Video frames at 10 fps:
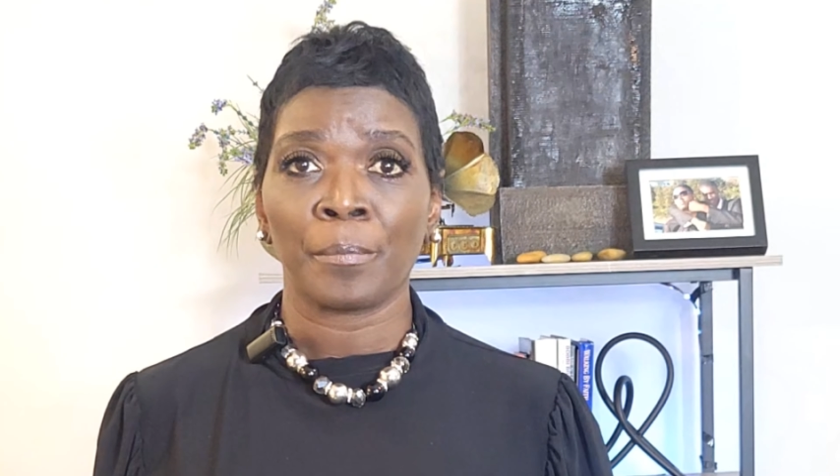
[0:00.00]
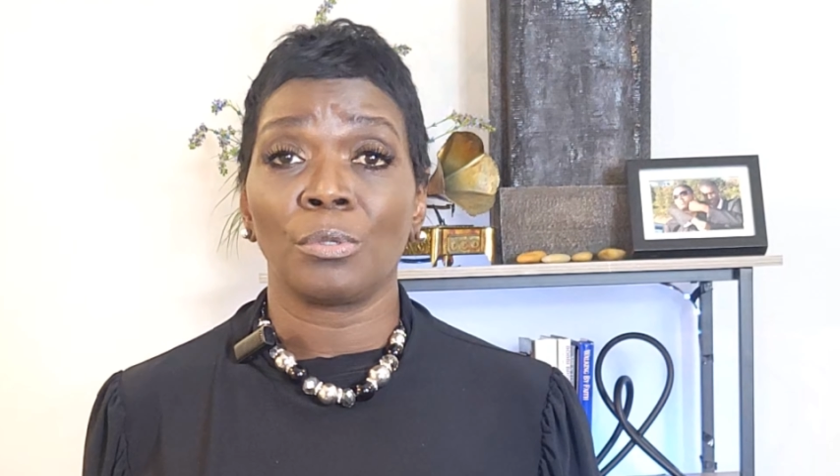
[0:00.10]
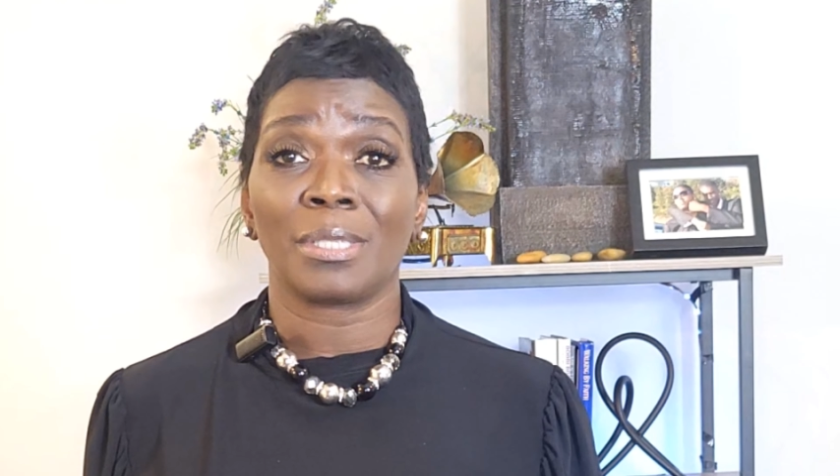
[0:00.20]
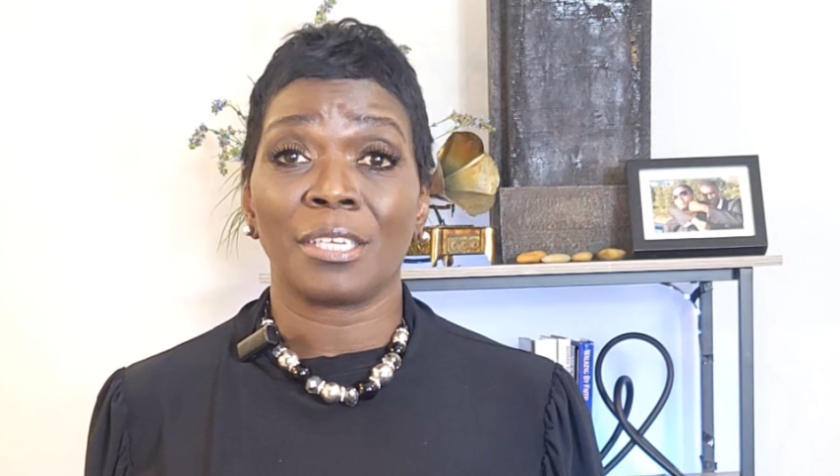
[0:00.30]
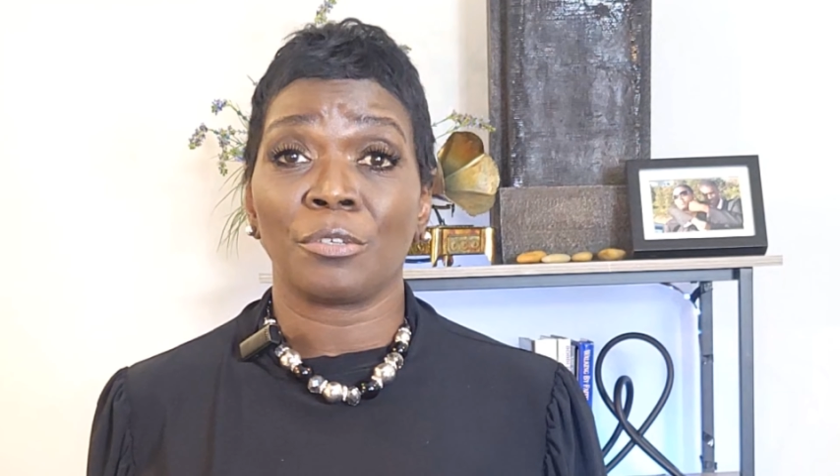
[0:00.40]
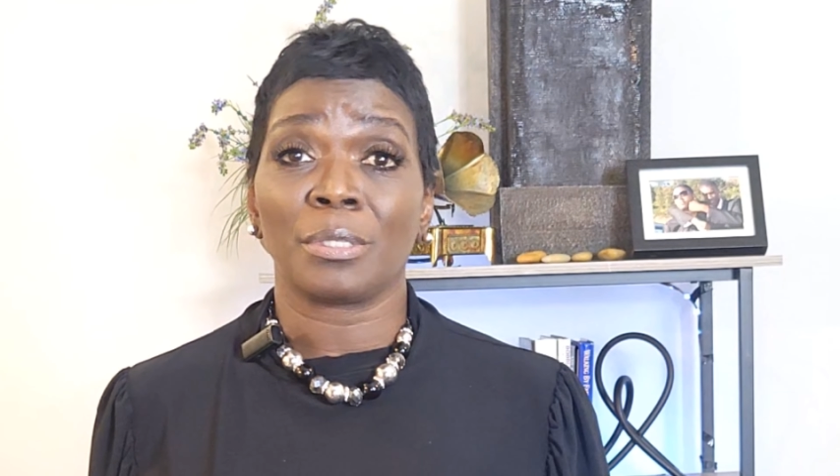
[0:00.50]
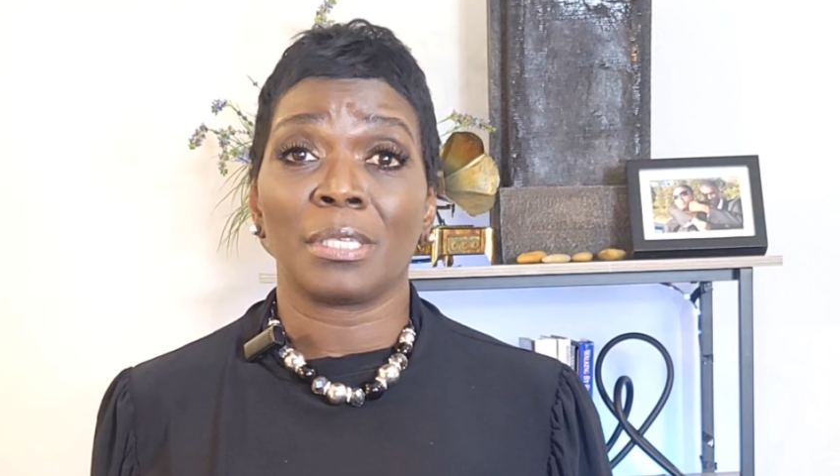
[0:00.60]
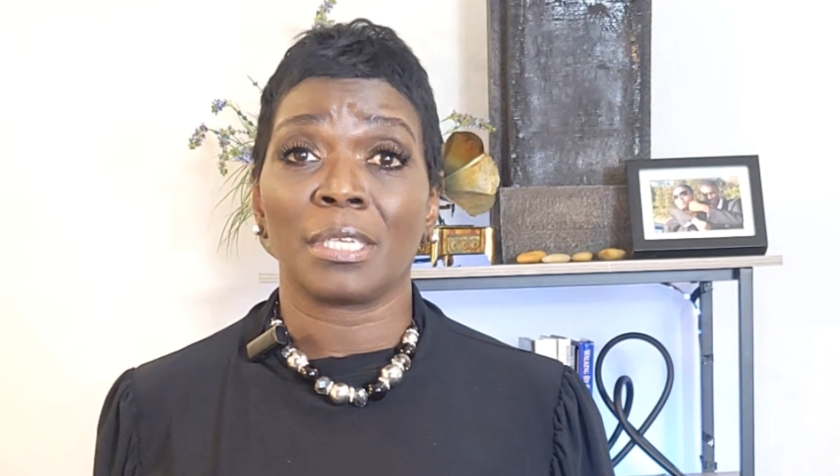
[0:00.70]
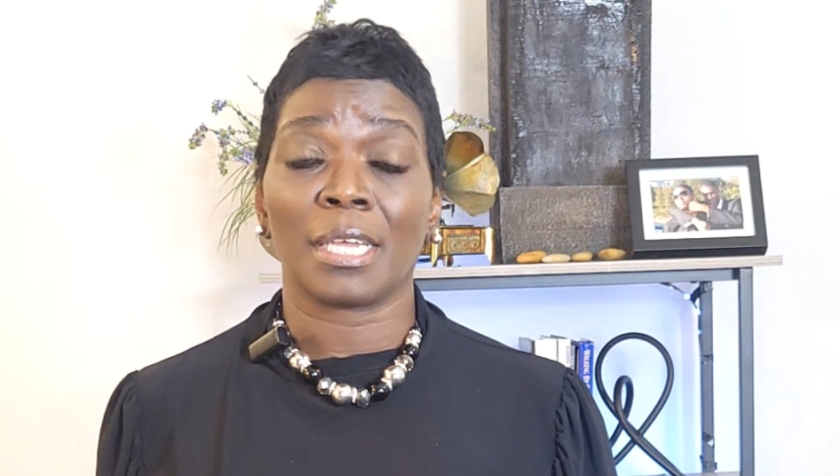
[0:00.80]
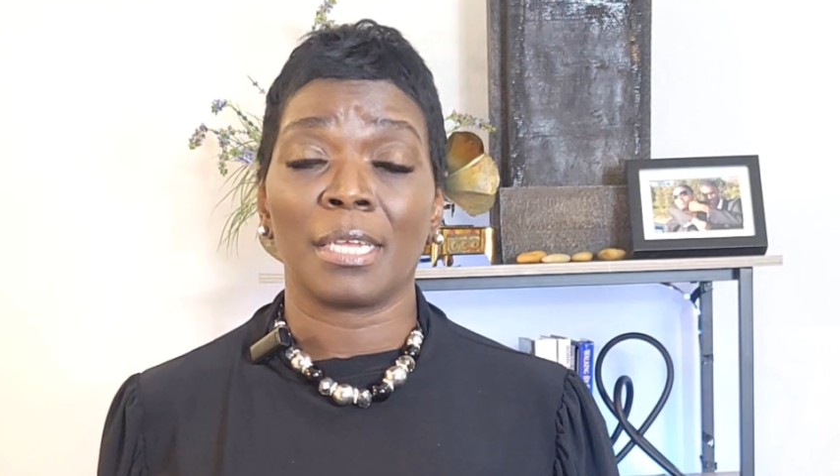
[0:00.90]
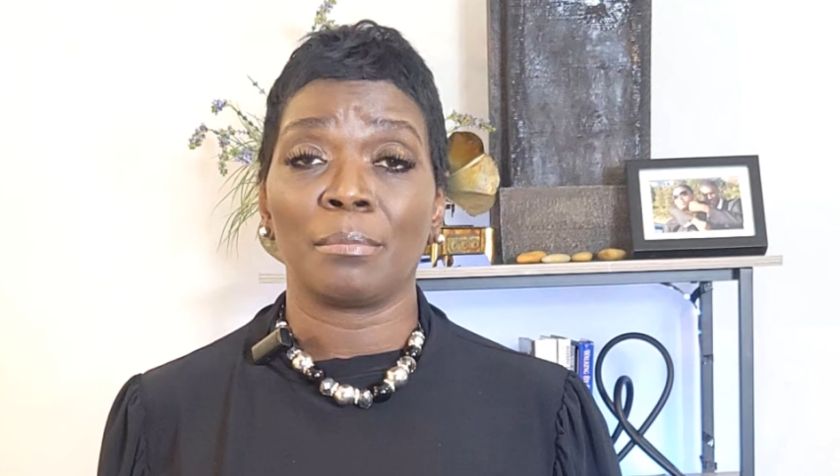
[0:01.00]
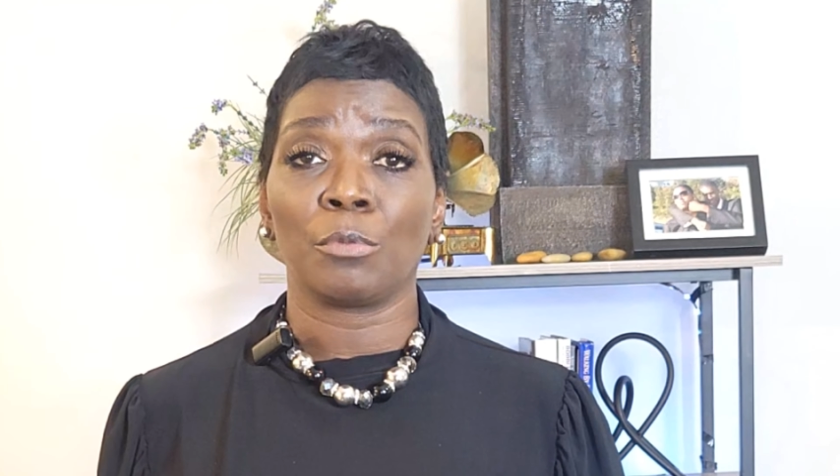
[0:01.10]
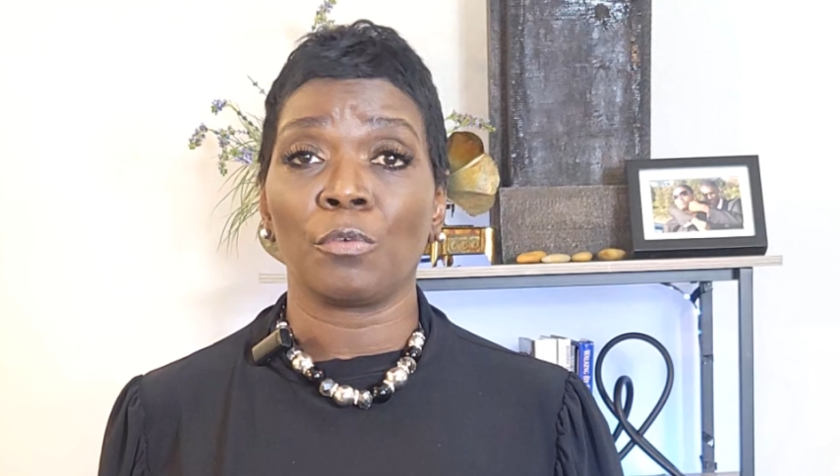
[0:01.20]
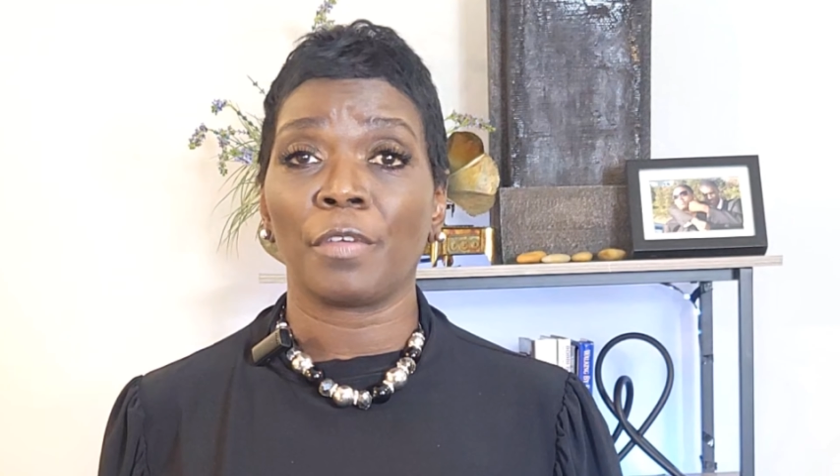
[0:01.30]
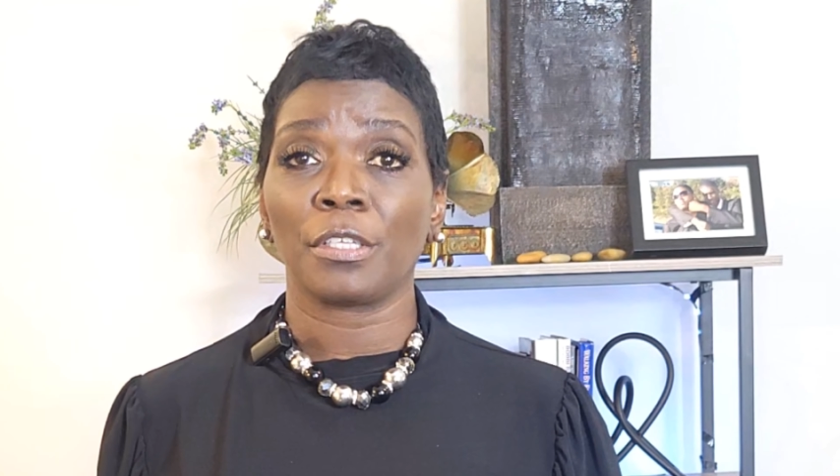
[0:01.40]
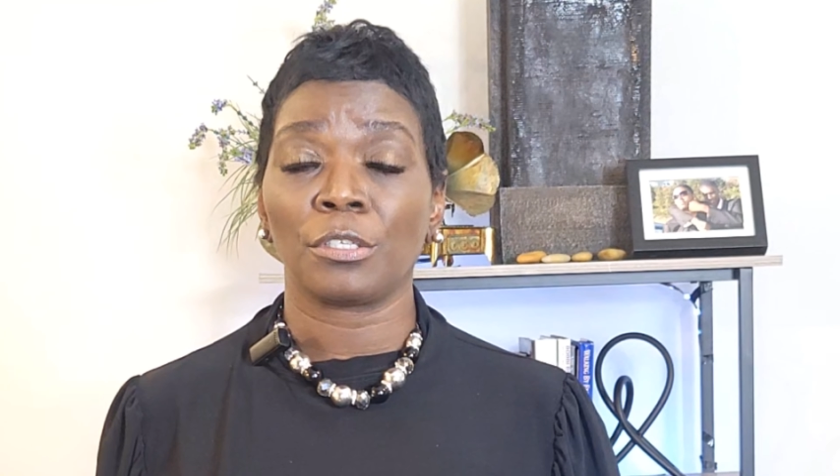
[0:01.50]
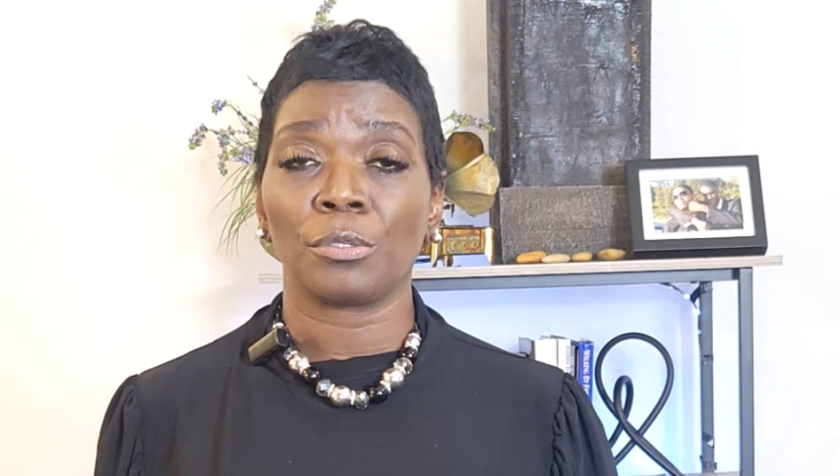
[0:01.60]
who's interested in moving